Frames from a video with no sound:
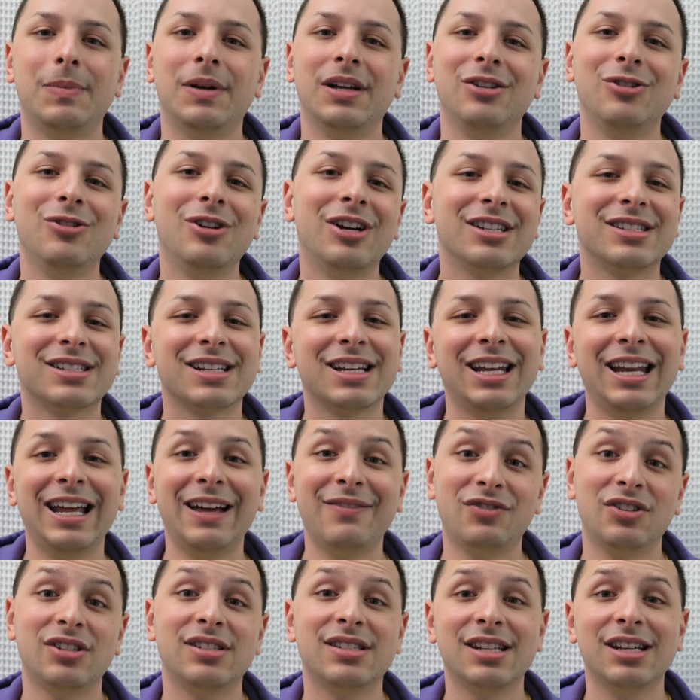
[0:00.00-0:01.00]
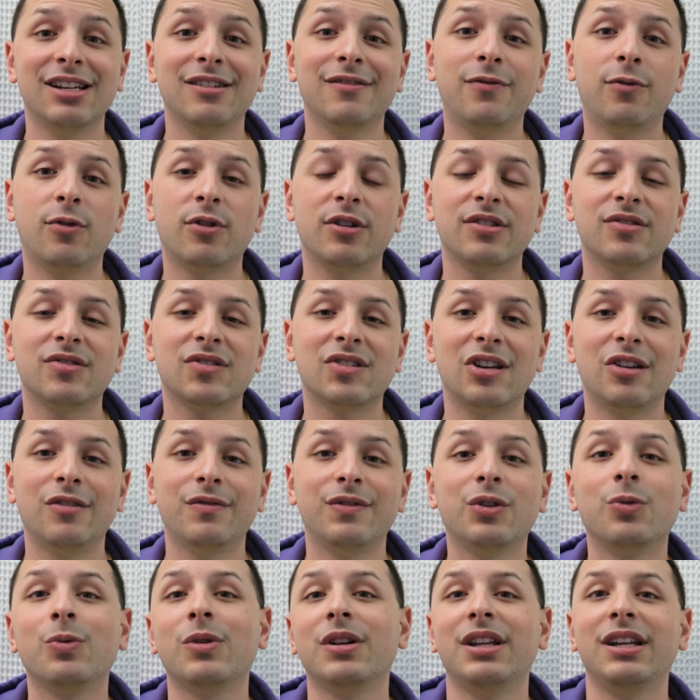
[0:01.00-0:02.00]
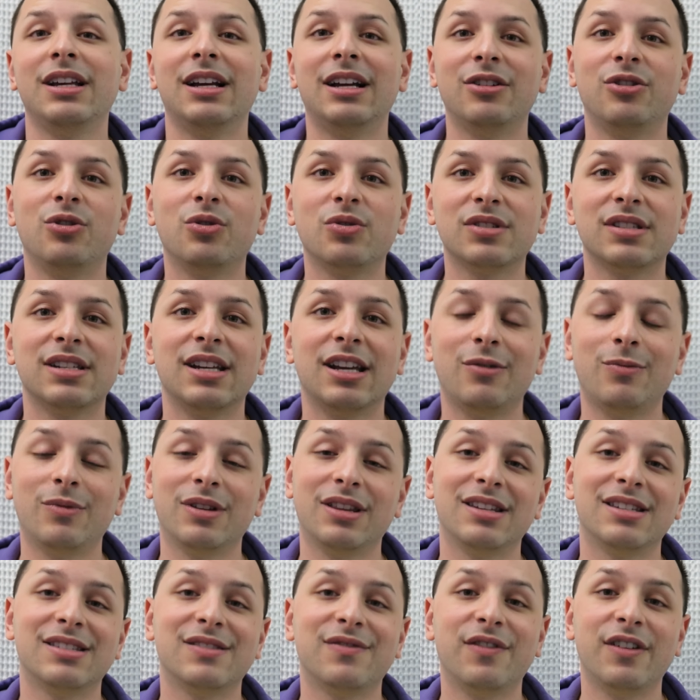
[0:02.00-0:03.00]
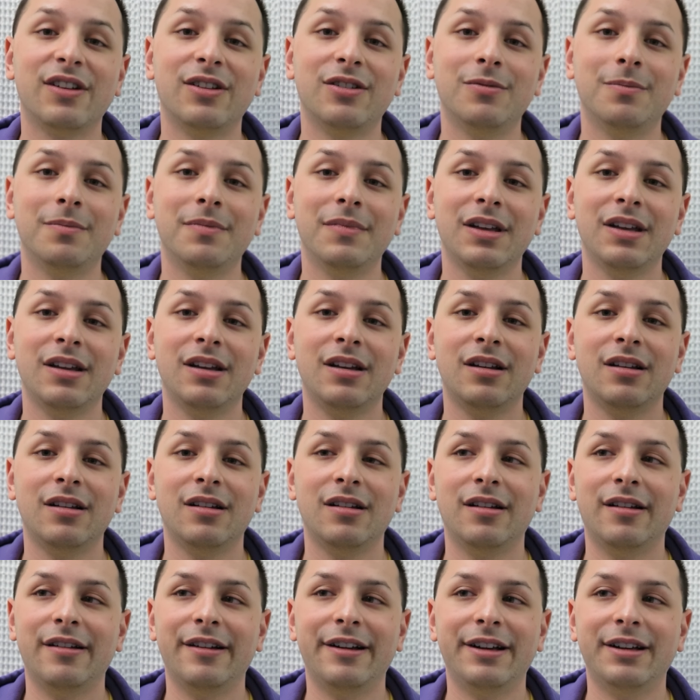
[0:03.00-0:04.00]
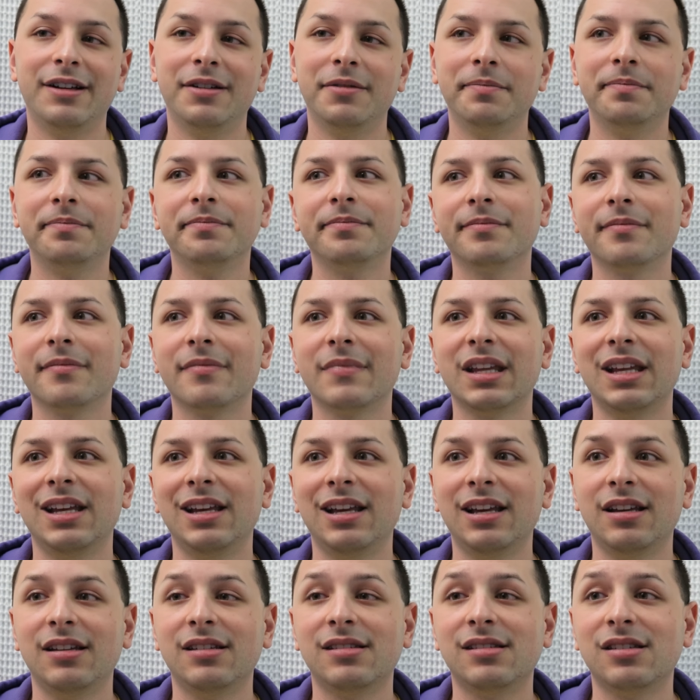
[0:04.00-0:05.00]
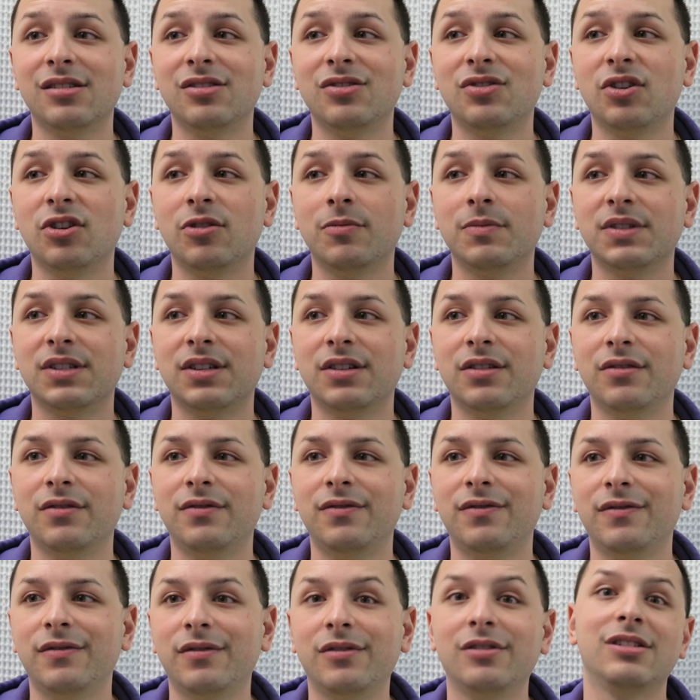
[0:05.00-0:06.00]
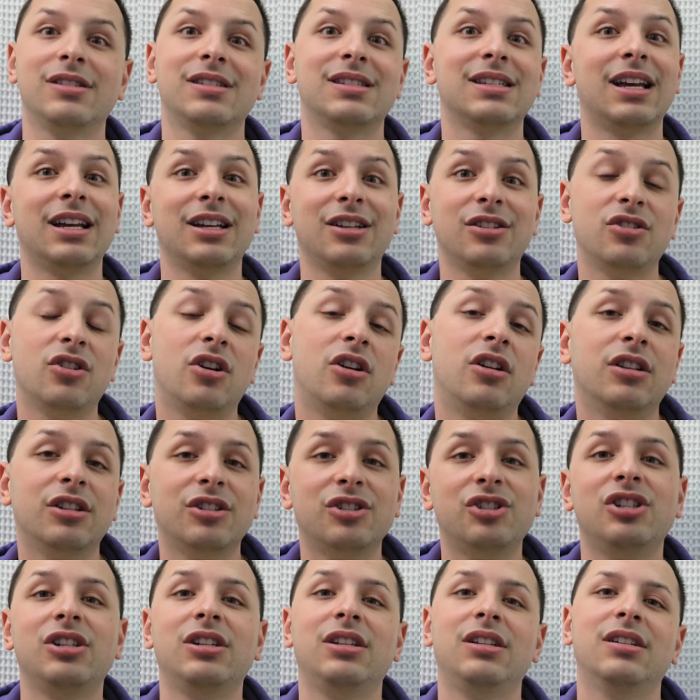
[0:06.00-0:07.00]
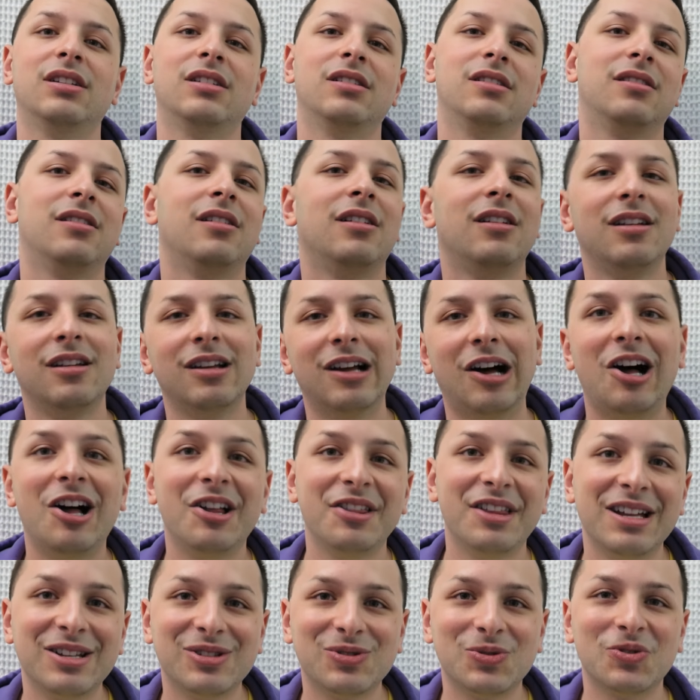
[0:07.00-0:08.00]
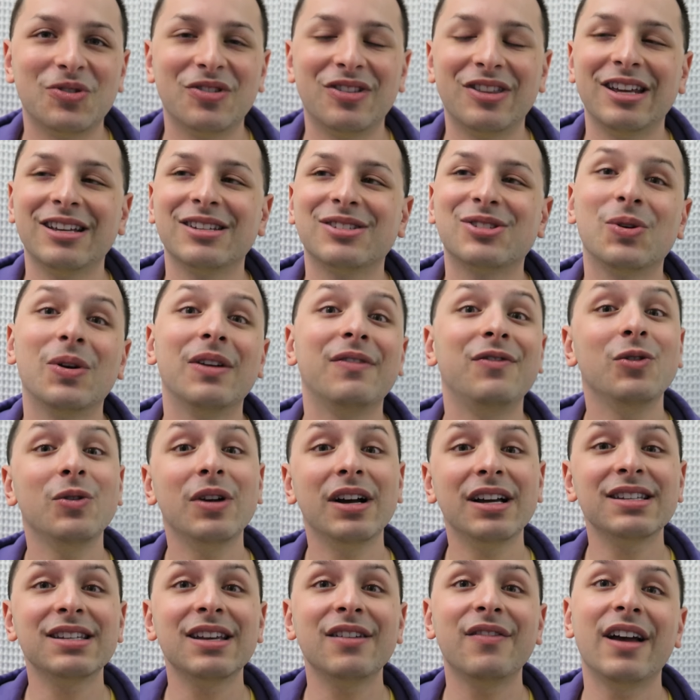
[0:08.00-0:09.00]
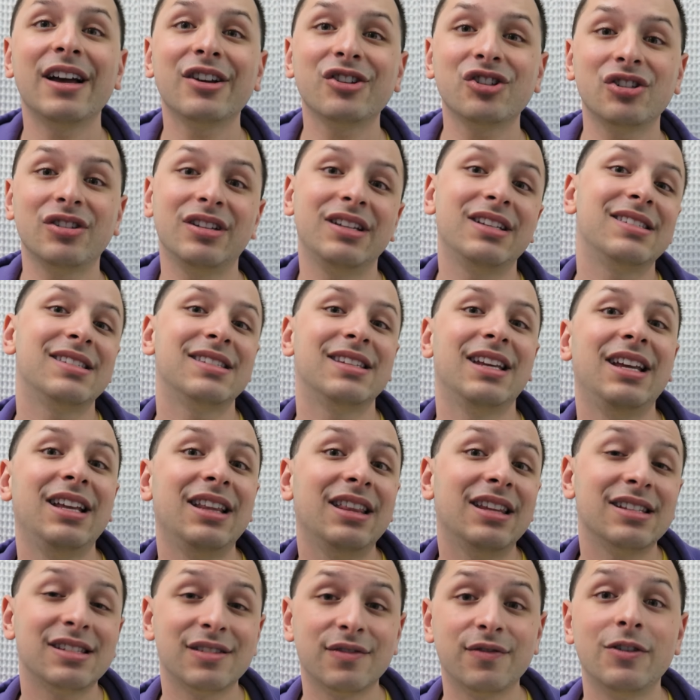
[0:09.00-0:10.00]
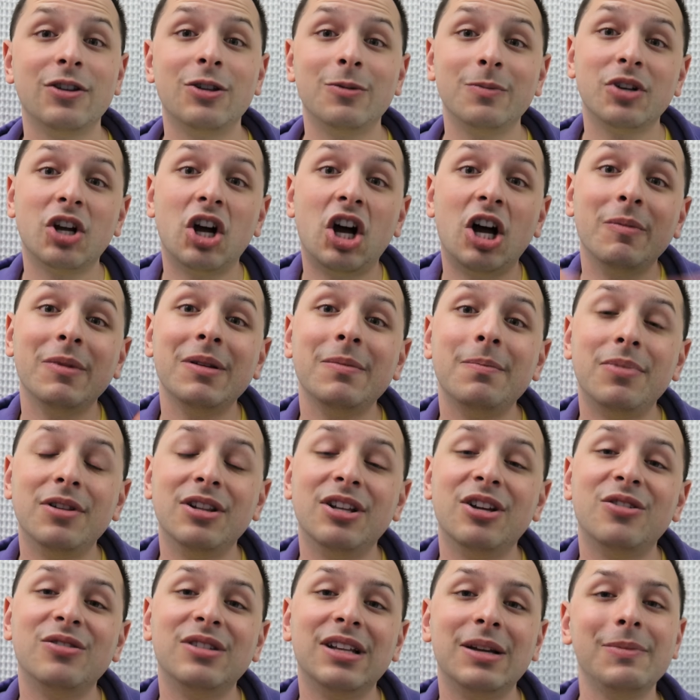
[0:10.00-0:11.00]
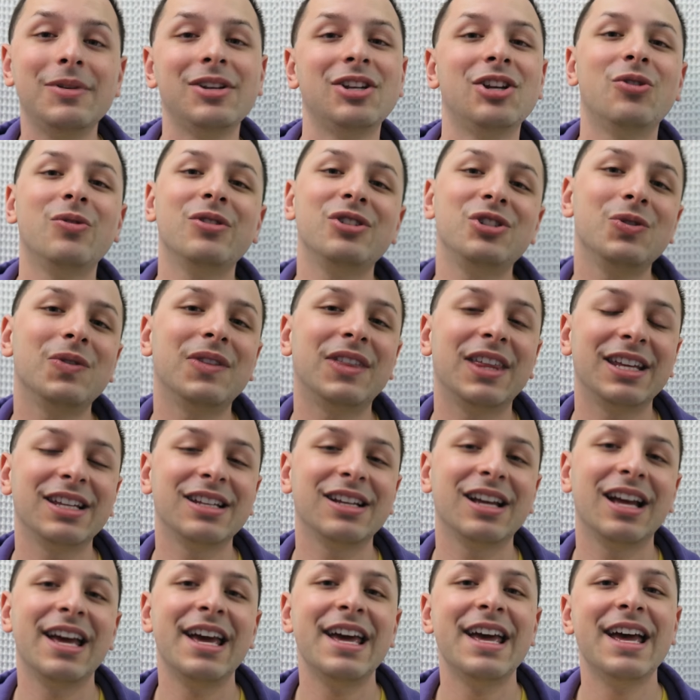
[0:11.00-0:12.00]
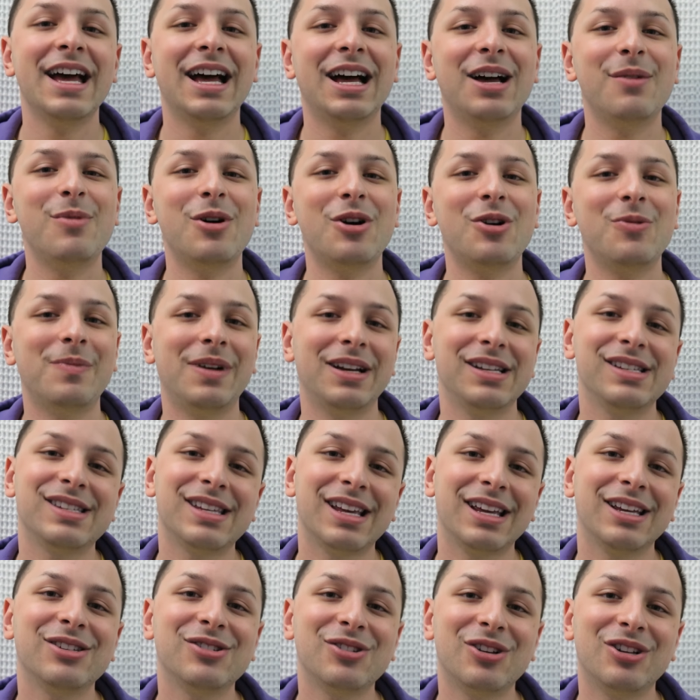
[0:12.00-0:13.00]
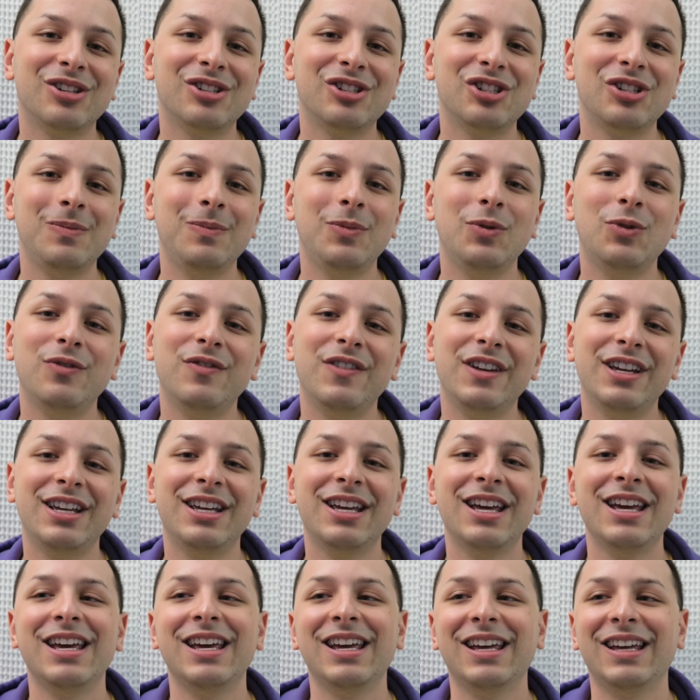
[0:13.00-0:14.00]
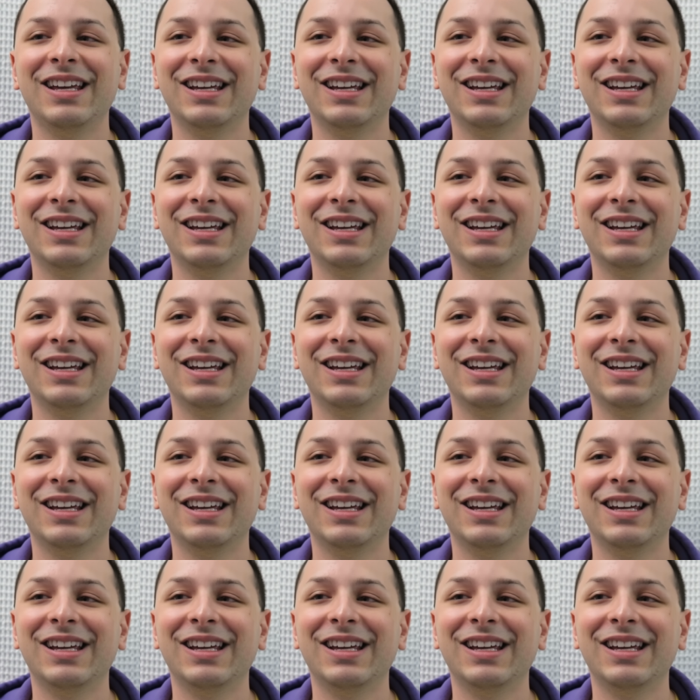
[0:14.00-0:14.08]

But you guys kind of have to see it for yourself to really understand what this film um, is in terms of Scientology and all that sort of thing. So if you guys have actually seen this film, comment below. Let me know what you think about my Scientology movie.